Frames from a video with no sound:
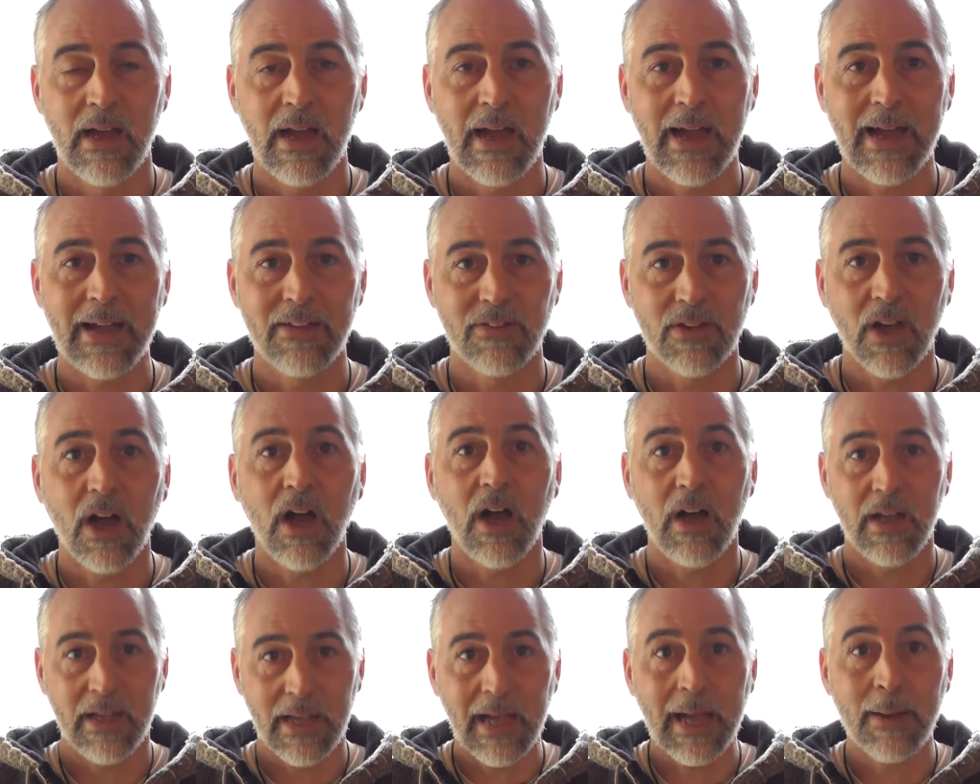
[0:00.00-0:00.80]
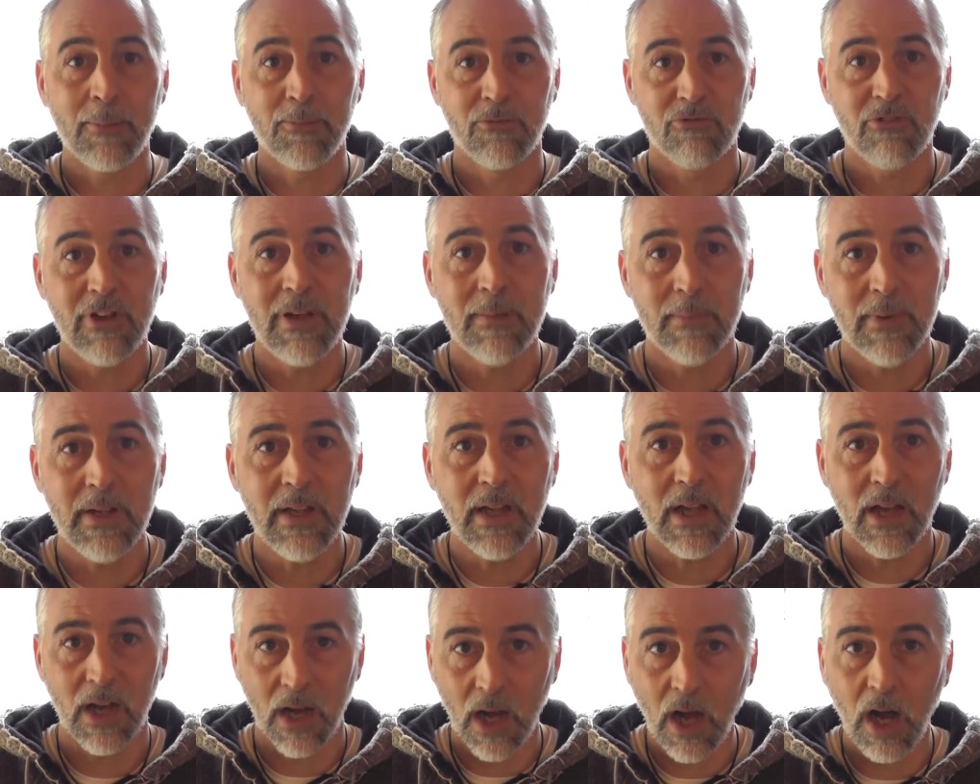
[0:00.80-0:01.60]
and I am
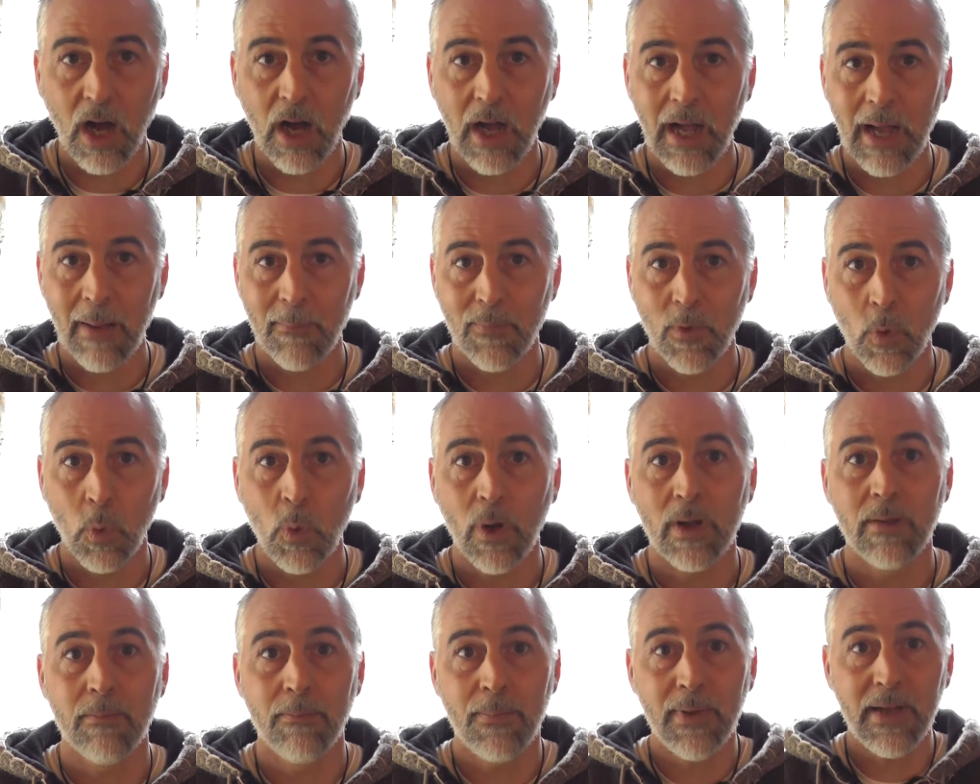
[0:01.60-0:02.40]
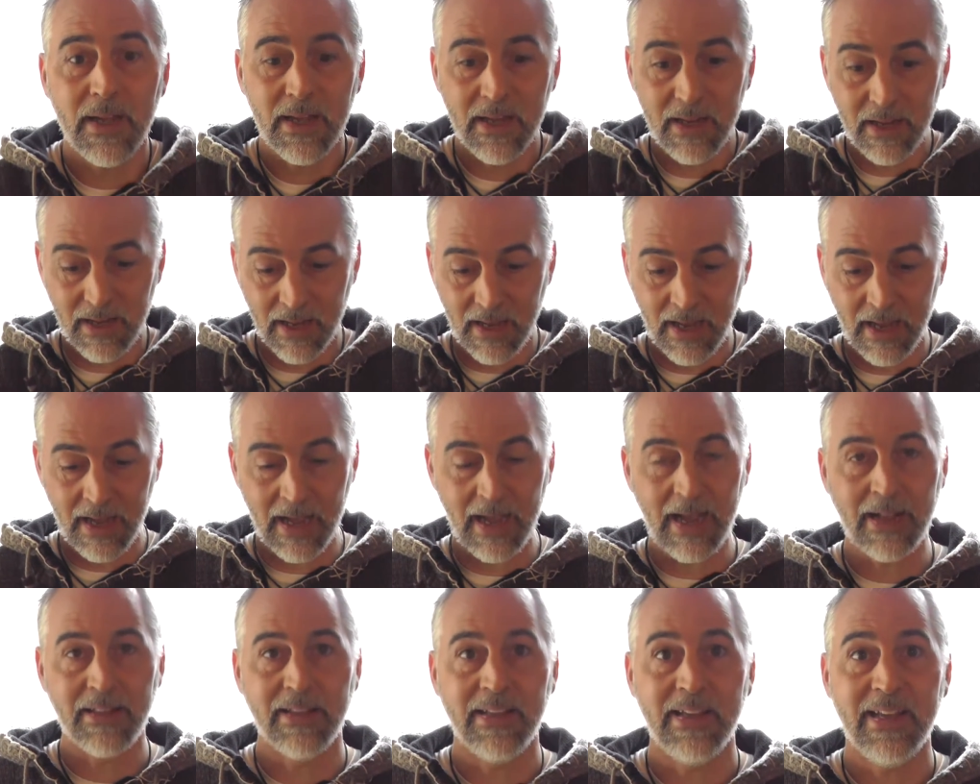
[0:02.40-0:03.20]
dreaming, I am the one being,
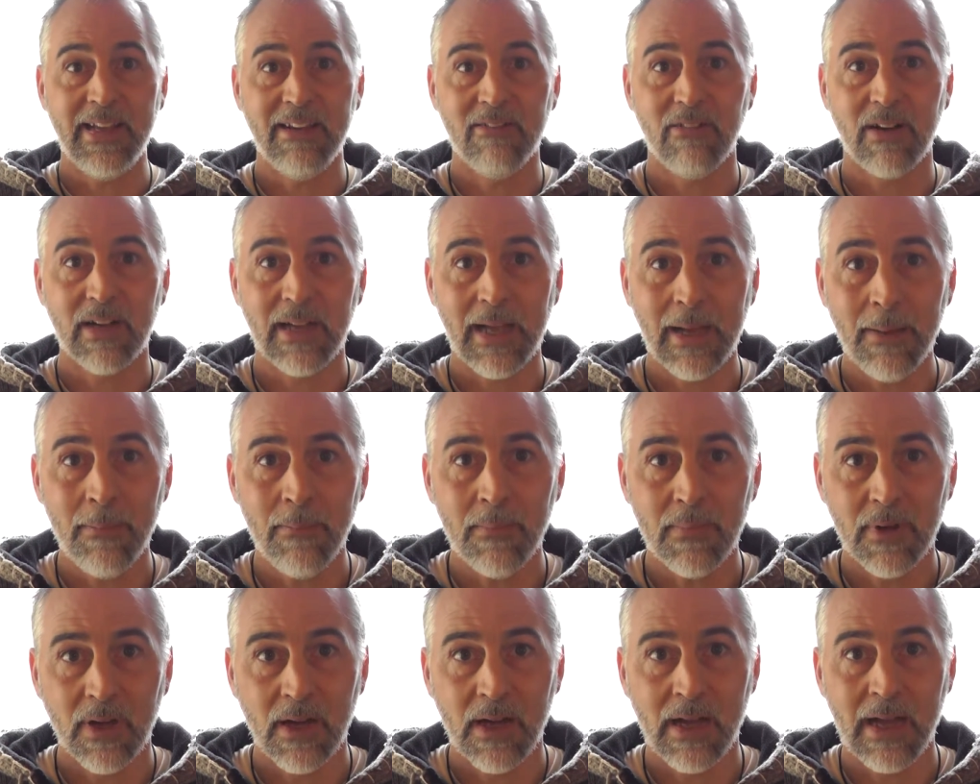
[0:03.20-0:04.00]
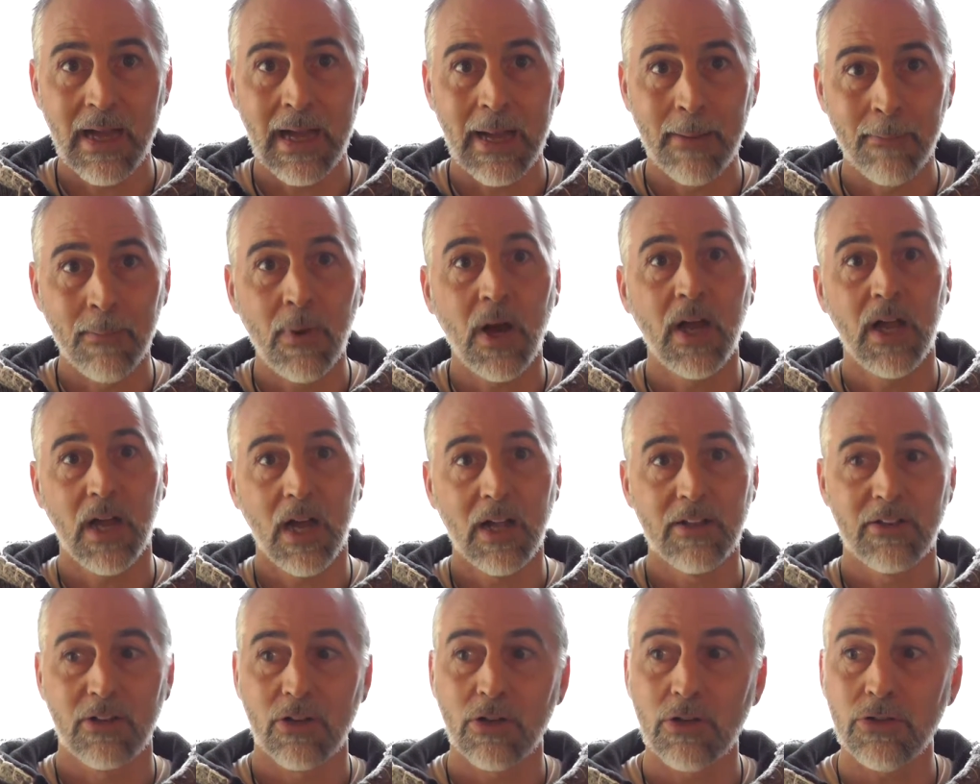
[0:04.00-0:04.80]
and here I am, and my
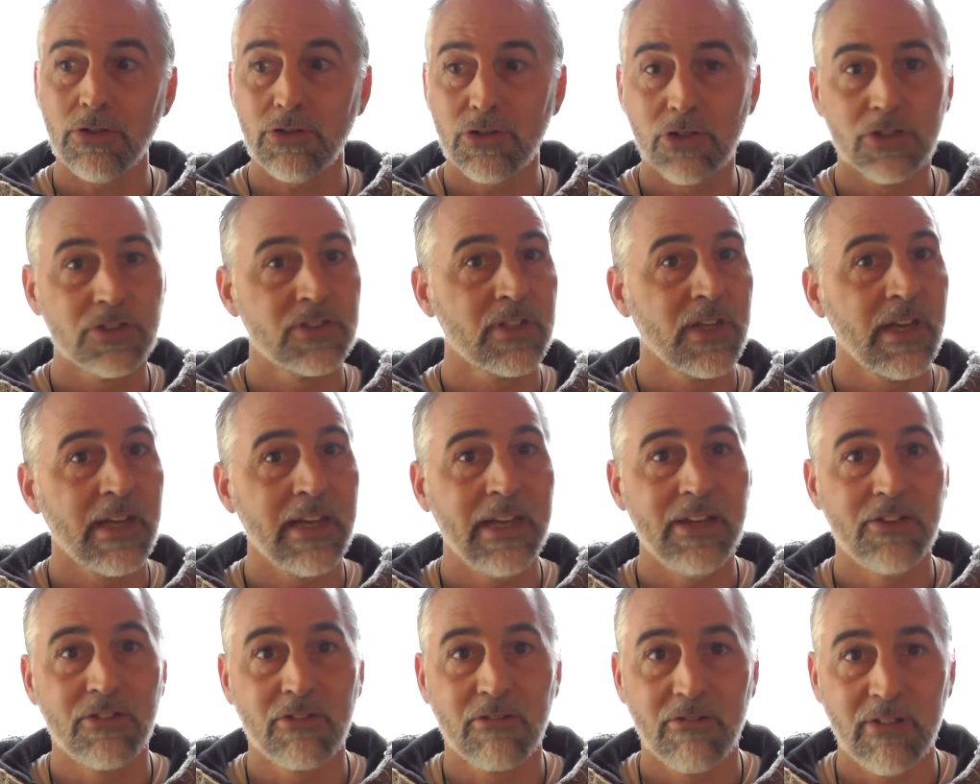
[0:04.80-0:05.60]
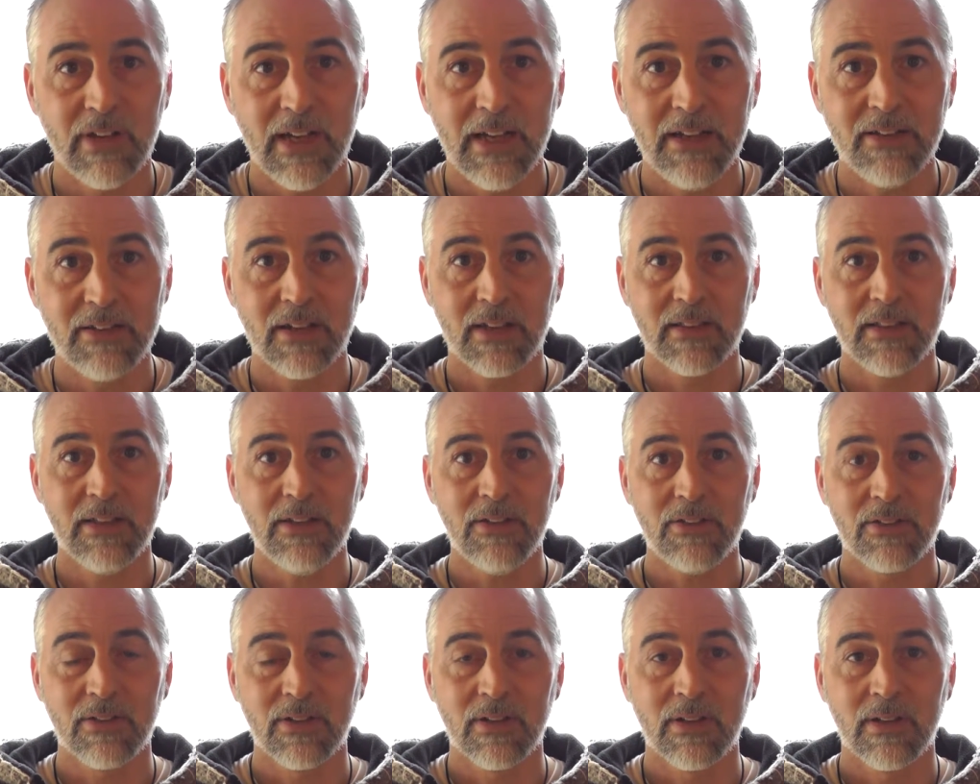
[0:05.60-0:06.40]
unconscious is creating
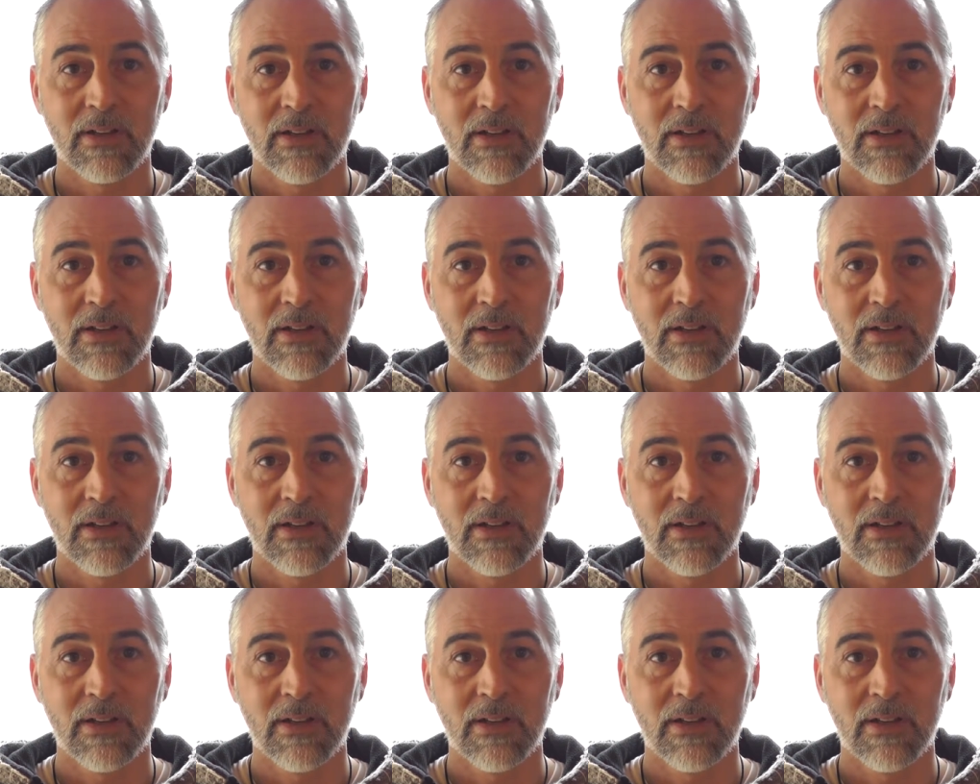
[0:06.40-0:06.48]
this.